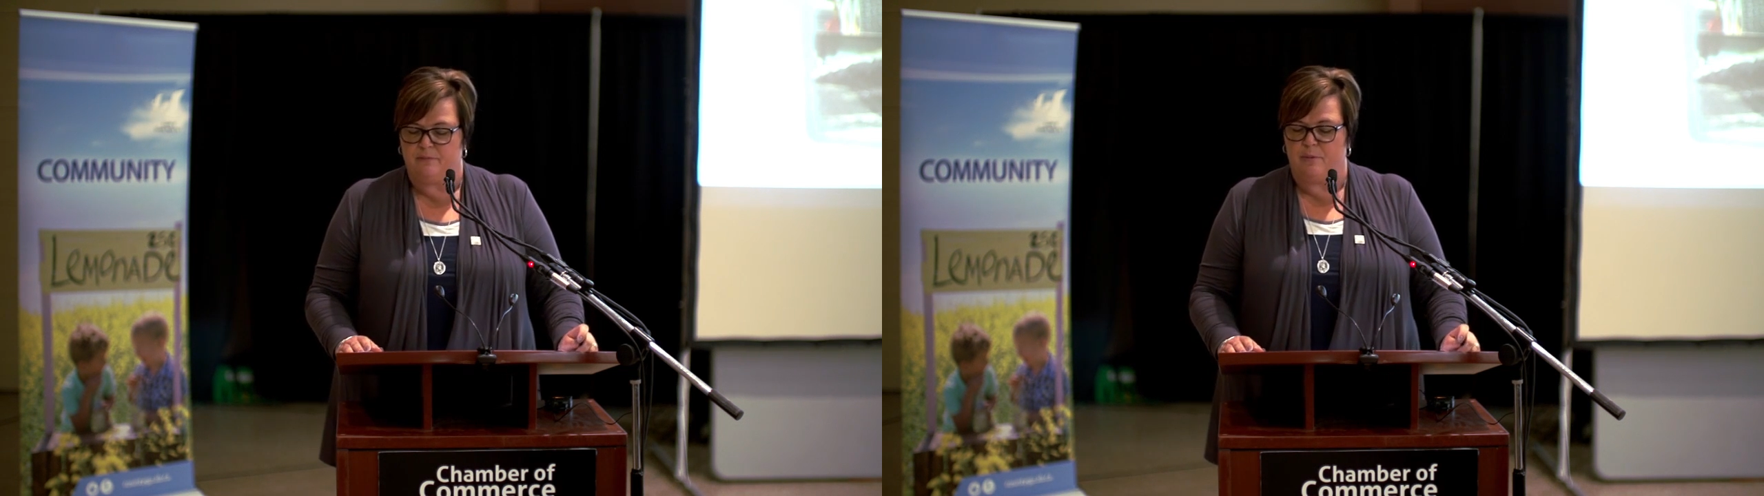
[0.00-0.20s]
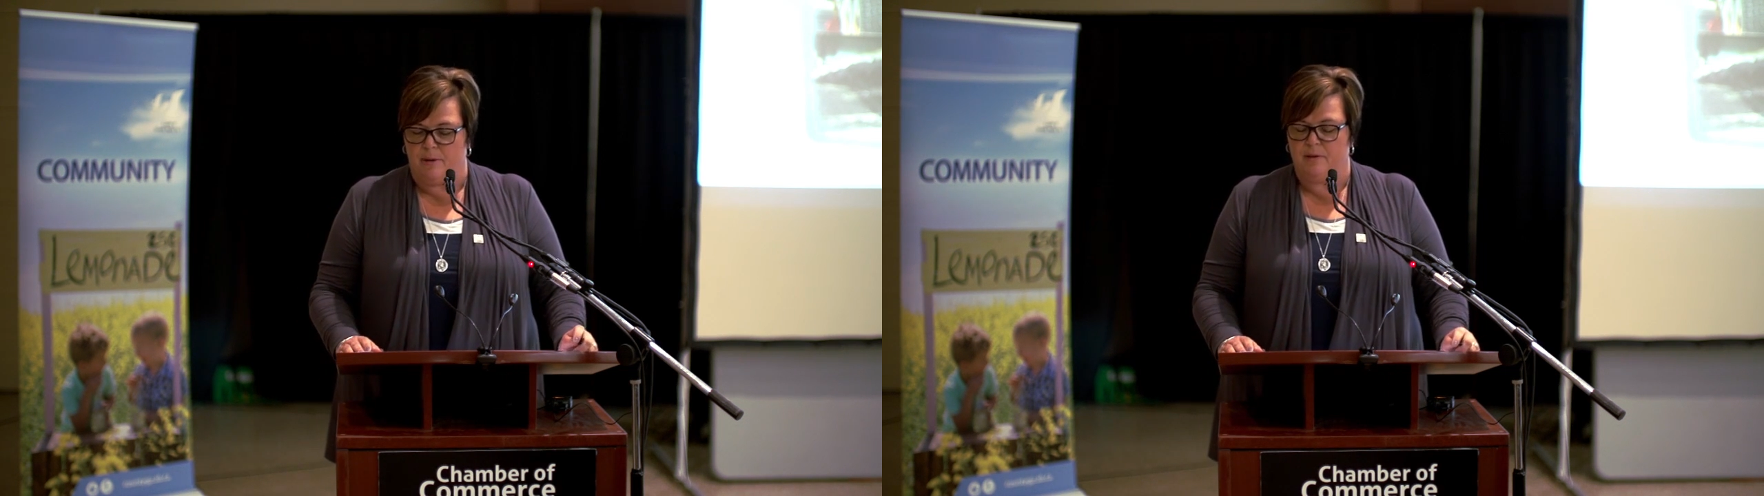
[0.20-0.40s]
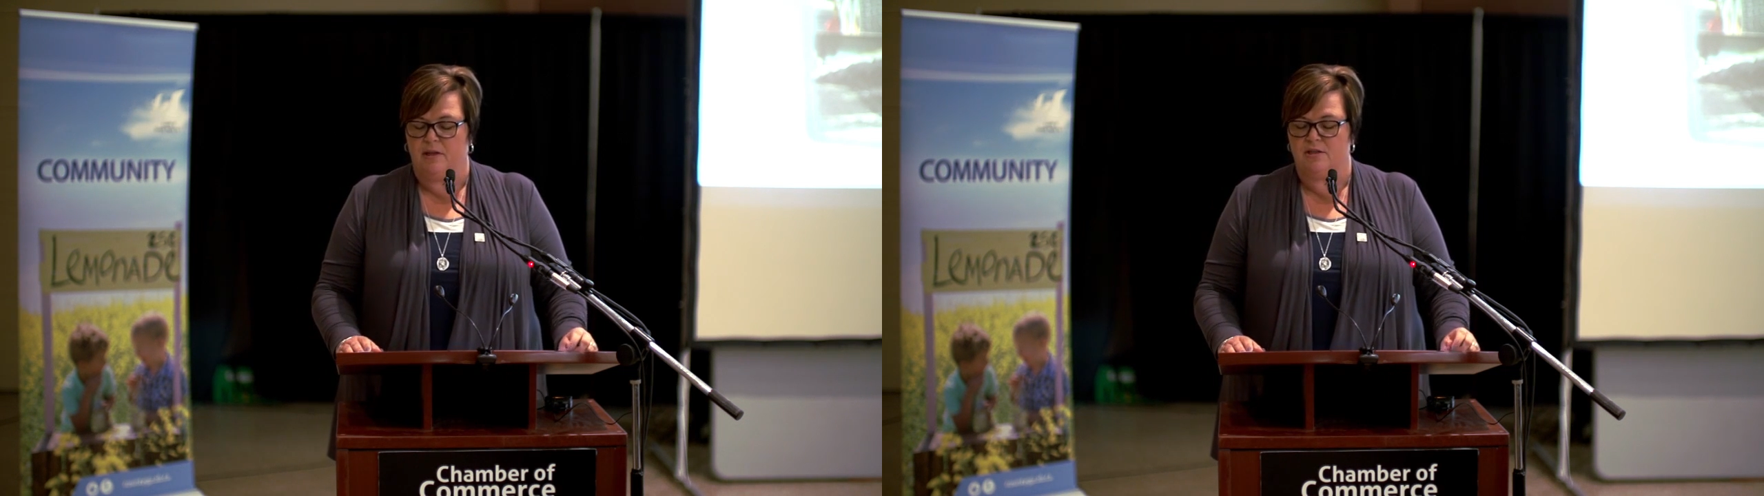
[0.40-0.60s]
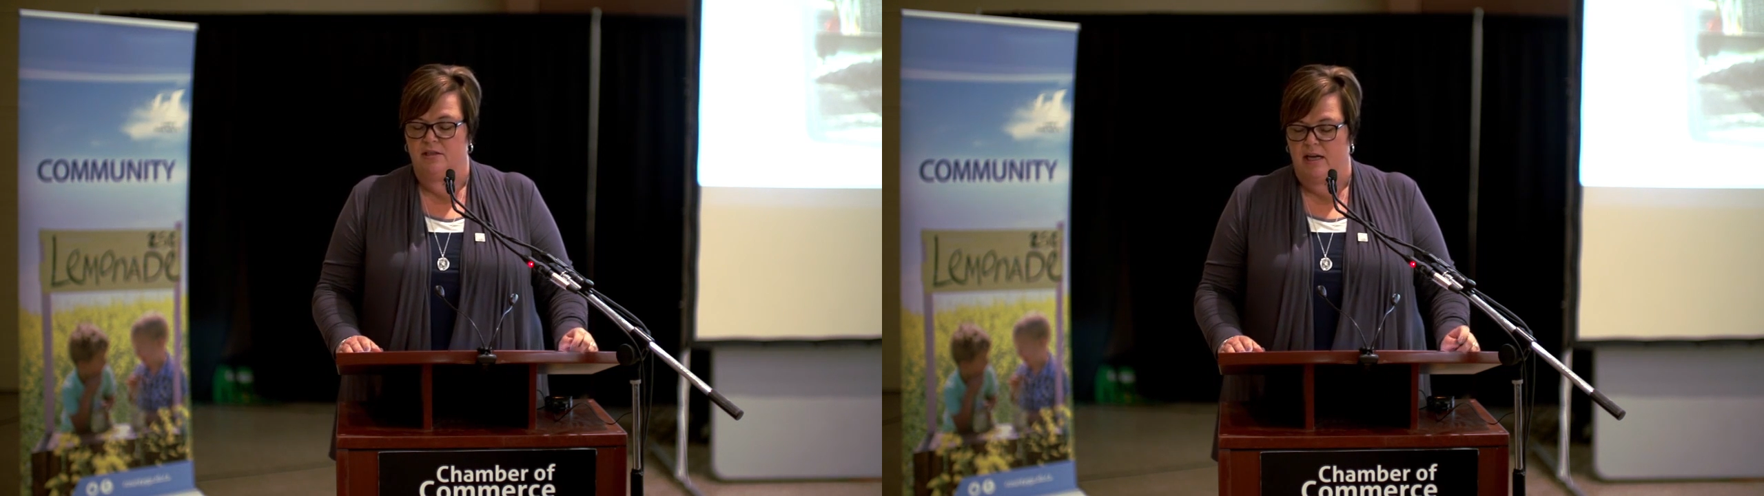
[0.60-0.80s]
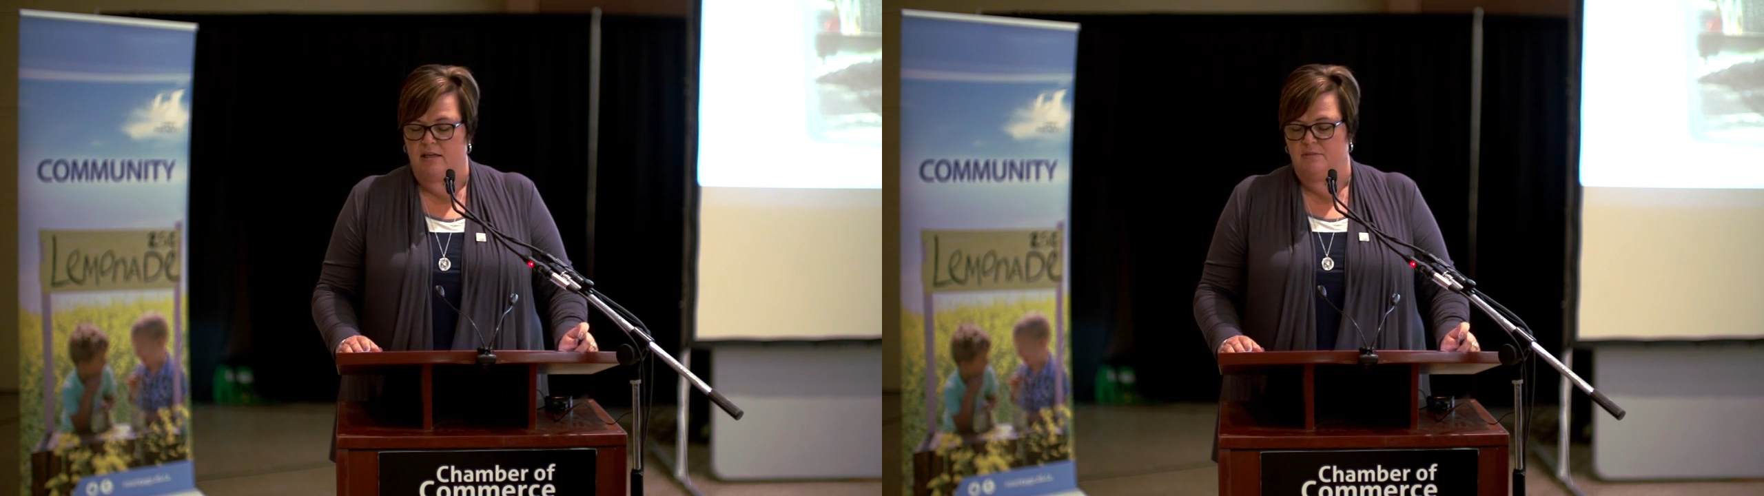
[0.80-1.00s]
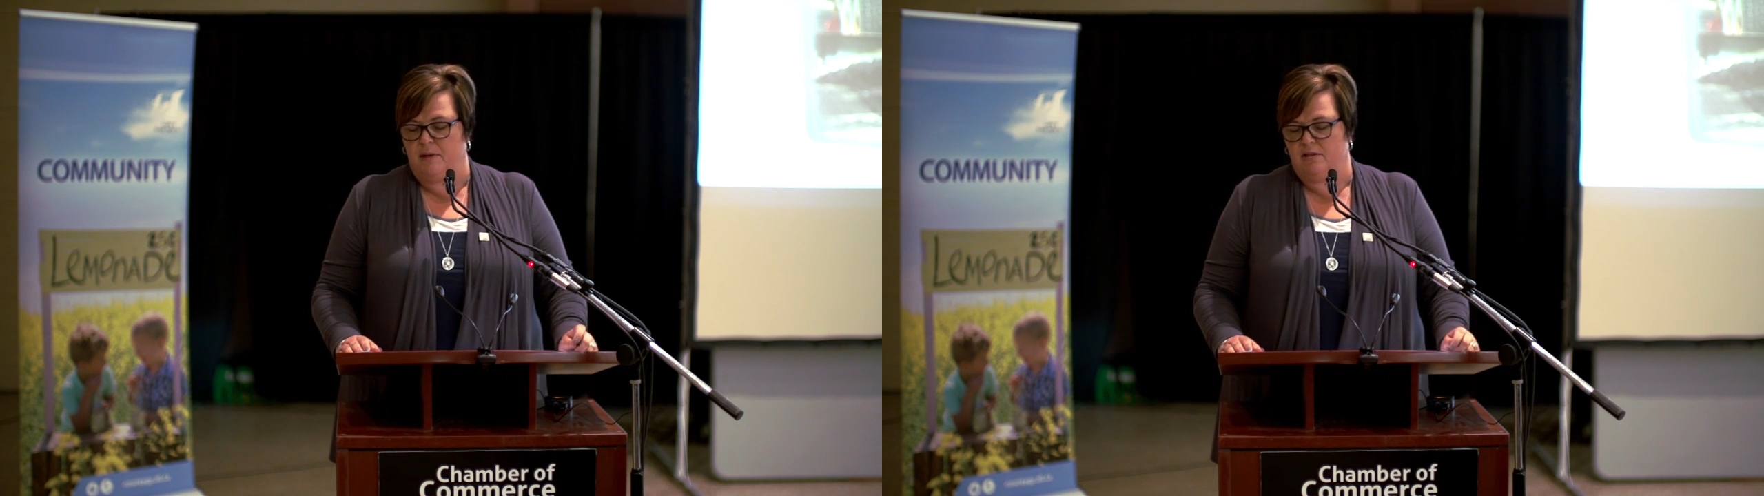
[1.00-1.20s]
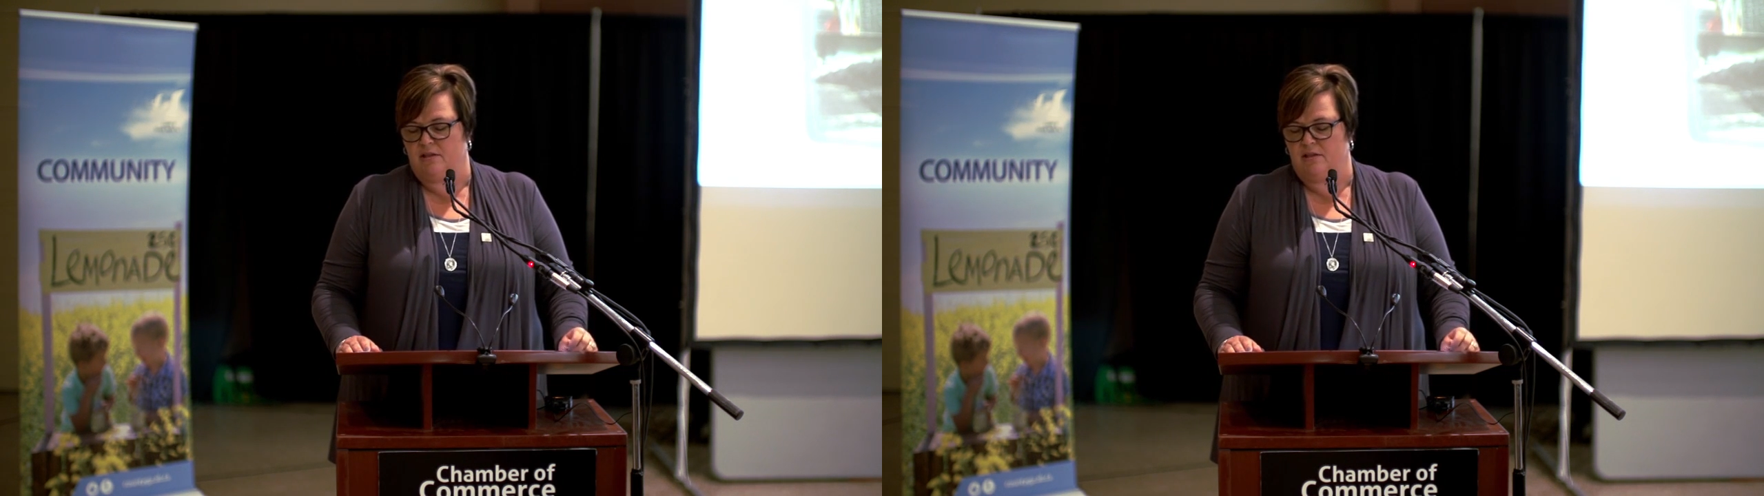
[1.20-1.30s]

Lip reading: population tax base